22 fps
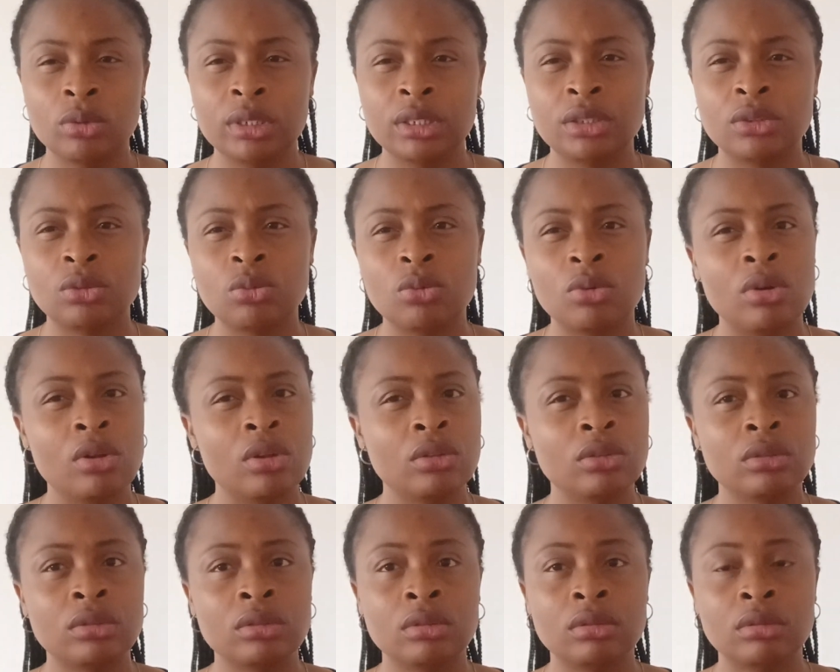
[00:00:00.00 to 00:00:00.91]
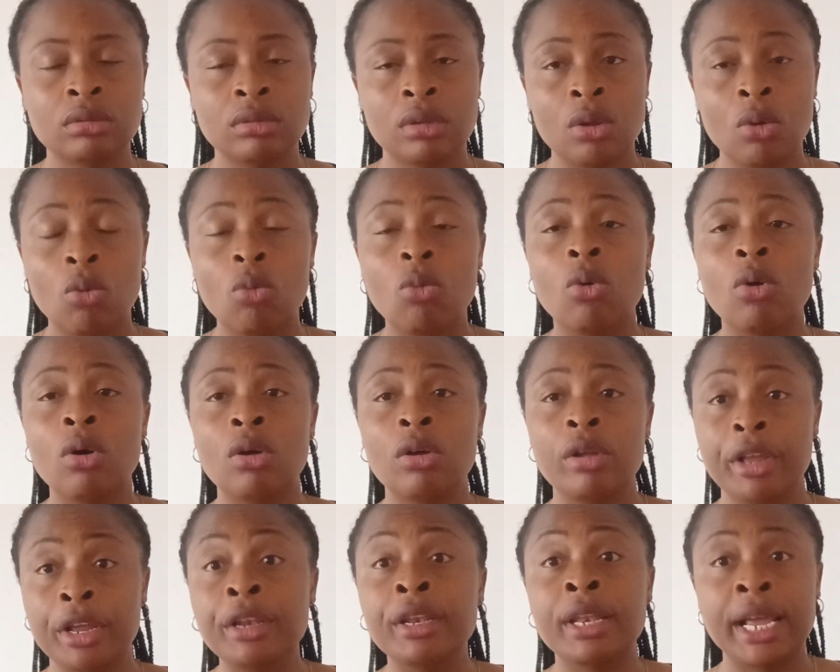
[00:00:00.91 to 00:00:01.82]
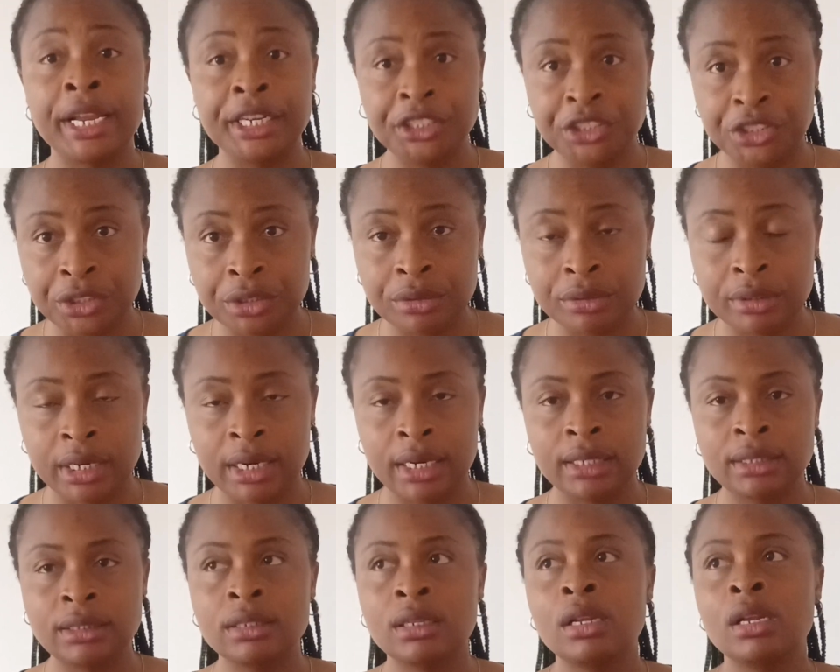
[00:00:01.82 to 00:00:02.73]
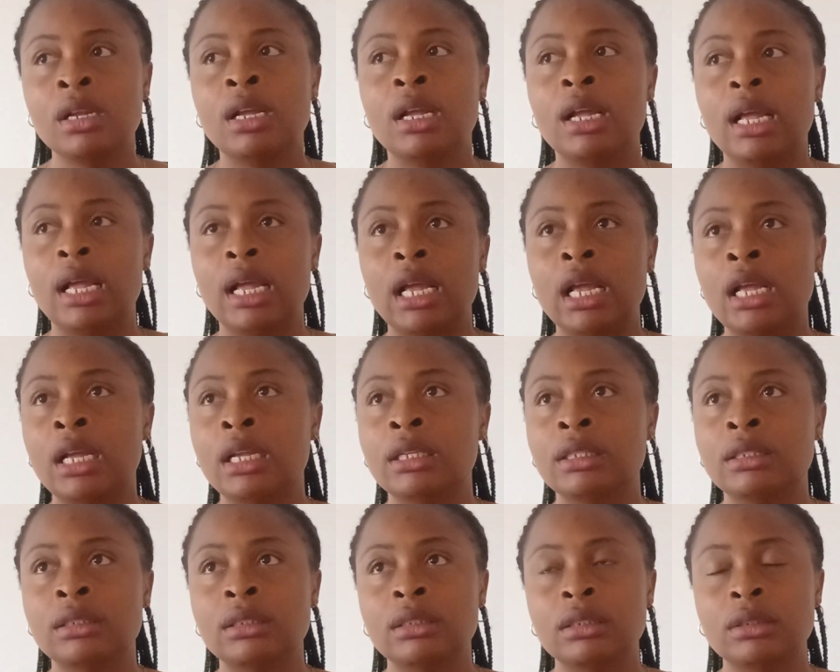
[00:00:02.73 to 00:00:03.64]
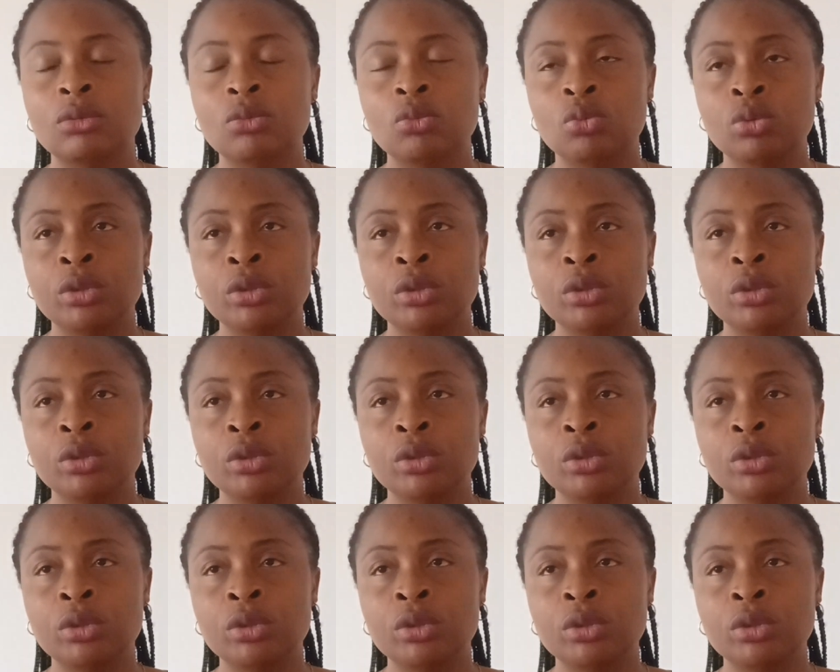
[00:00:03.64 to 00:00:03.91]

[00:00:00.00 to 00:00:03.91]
with a Nigerian, and